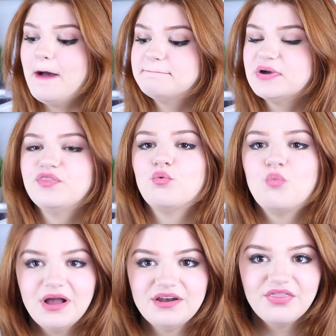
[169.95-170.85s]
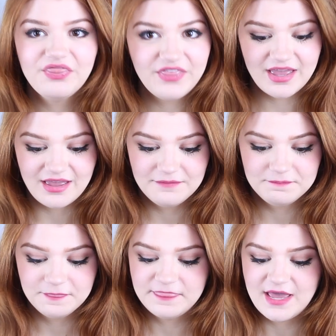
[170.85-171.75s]
But the one thing
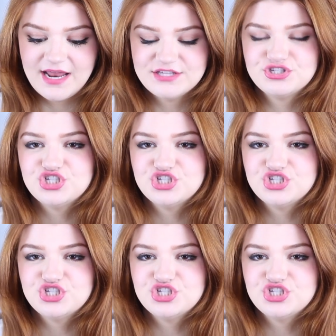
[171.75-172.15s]
that has